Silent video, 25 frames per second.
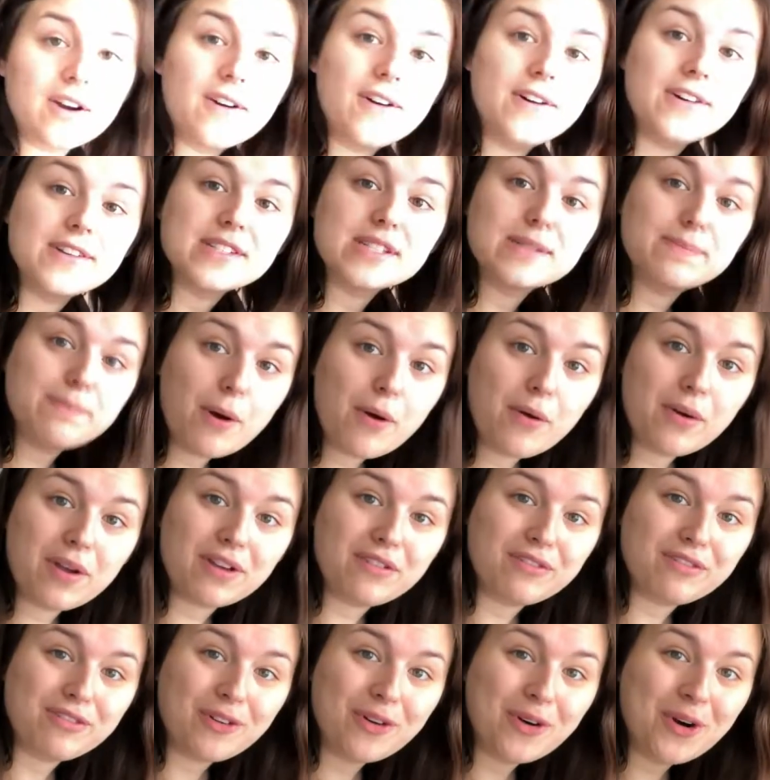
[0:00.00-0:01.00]
are all
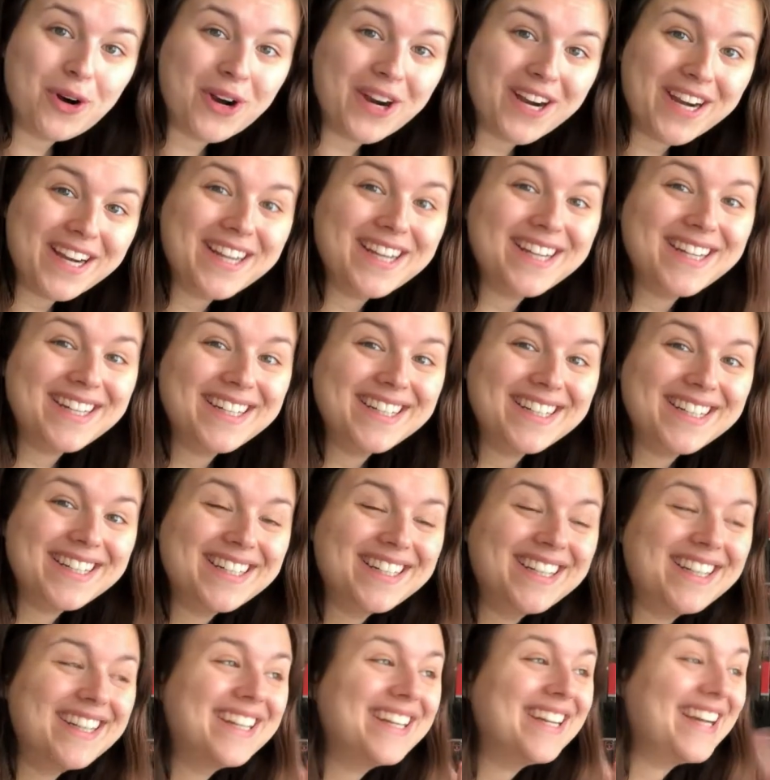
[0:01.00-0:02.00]
spoken for.
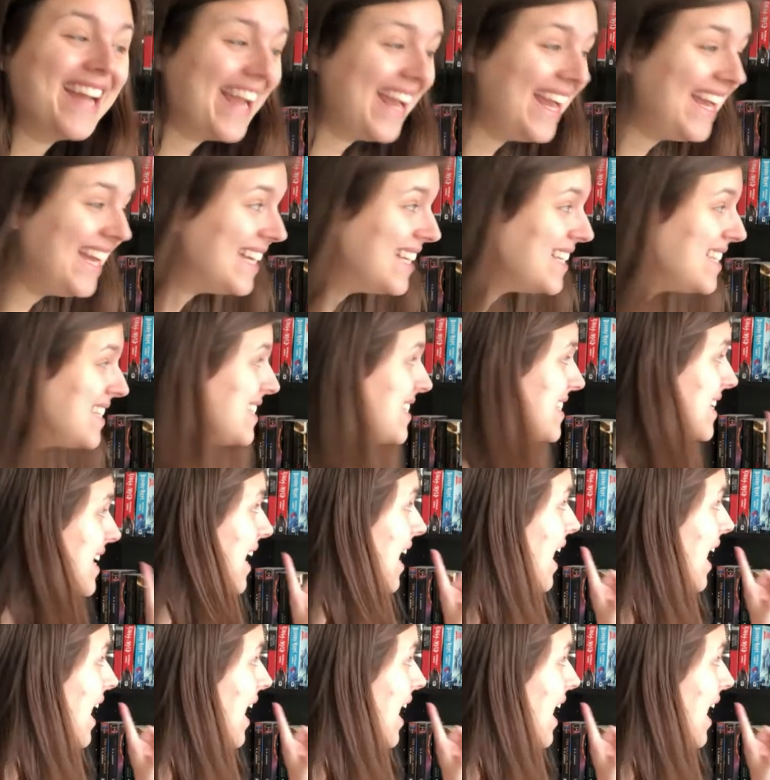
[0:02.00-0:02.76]
And